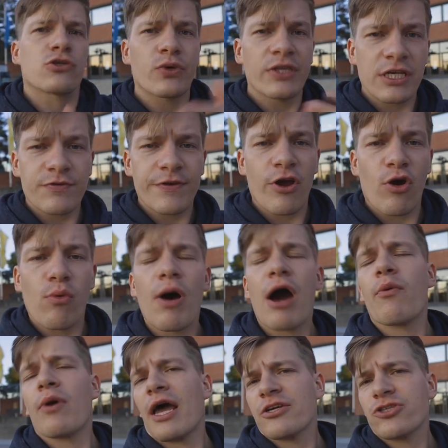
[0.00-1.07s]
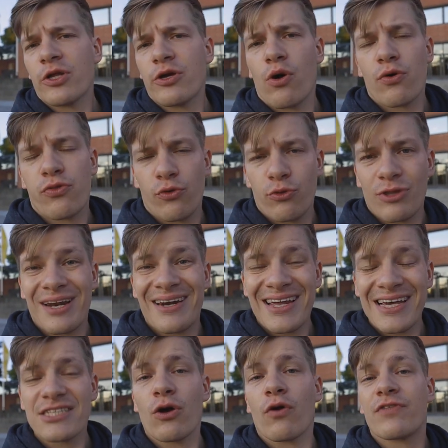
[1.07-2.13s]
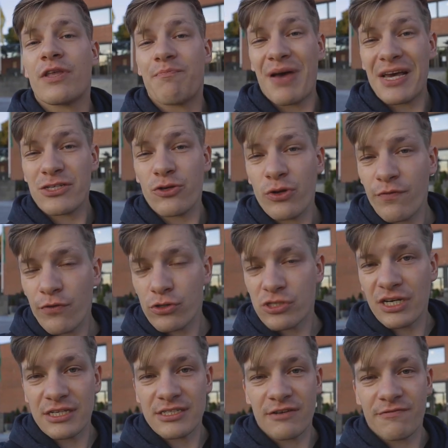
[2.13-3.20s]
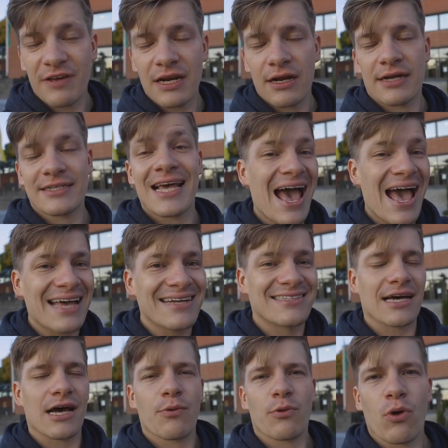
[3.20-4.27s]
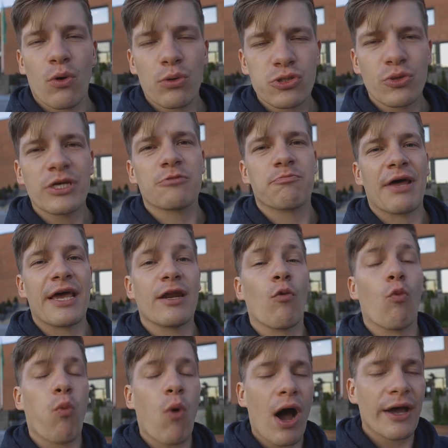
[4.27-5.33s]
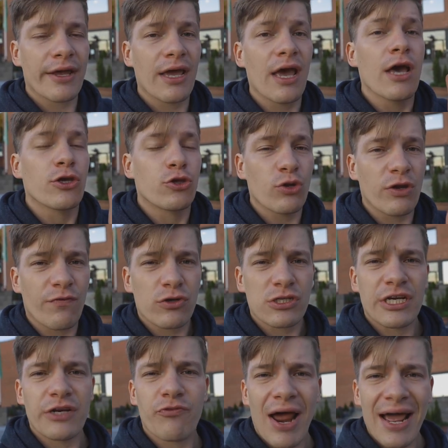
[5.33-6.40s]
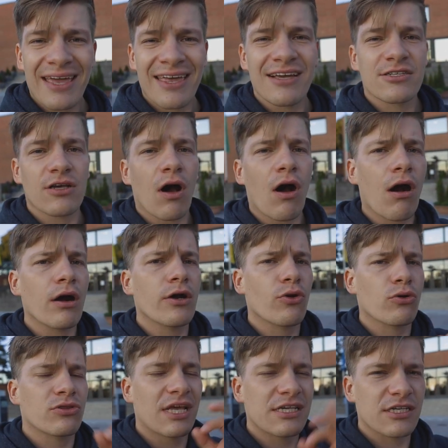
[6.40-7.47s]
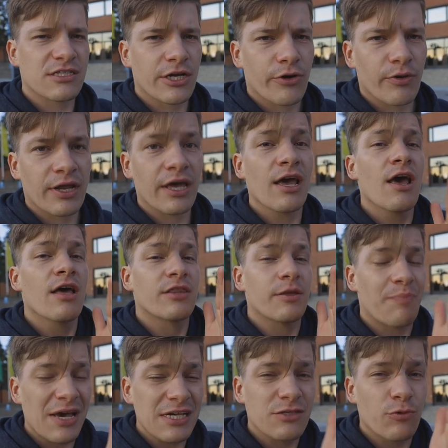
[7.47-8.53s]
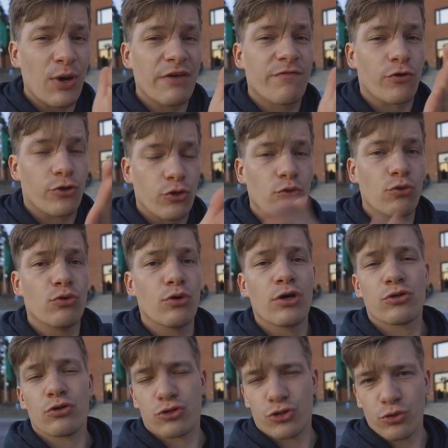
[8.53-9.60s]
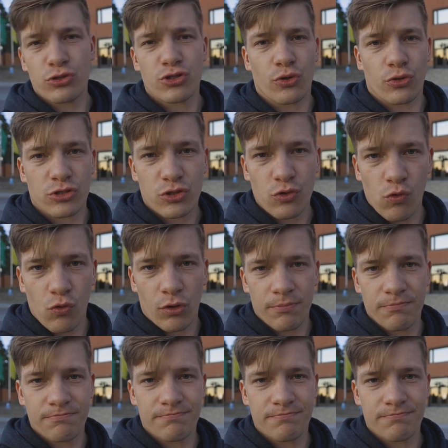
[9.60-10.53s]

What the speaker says: So in this video, I will actually go through the list of the best universities in Finland, and I will also explain why university rankings are not necessarily the best way for you to choose your school.